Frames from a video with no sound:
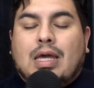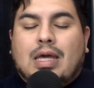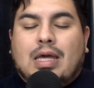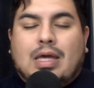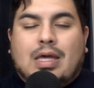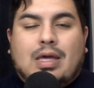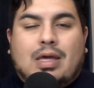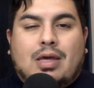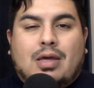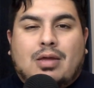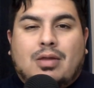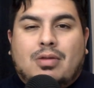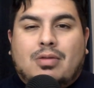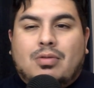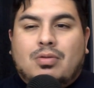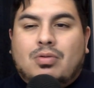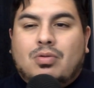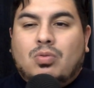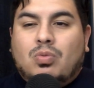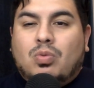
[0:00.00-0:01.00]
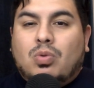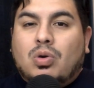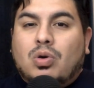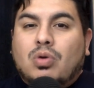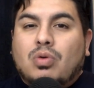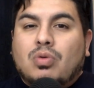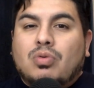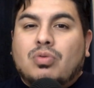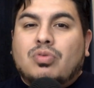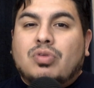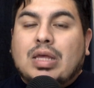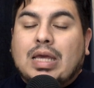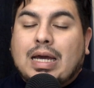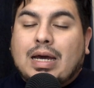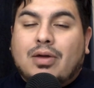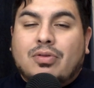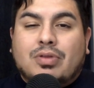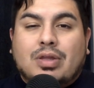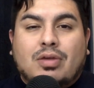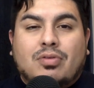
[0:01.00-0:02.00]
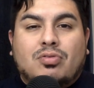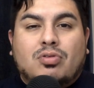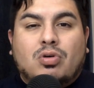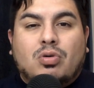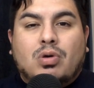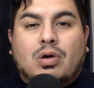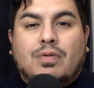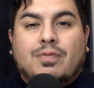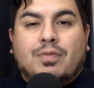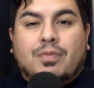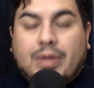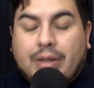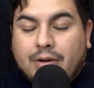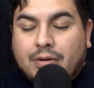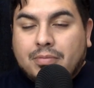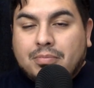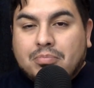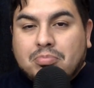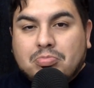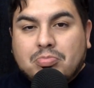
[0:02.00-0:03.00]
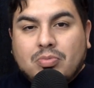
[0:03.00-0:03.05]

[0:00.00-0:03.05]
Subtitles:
And we'll see how things go on from there.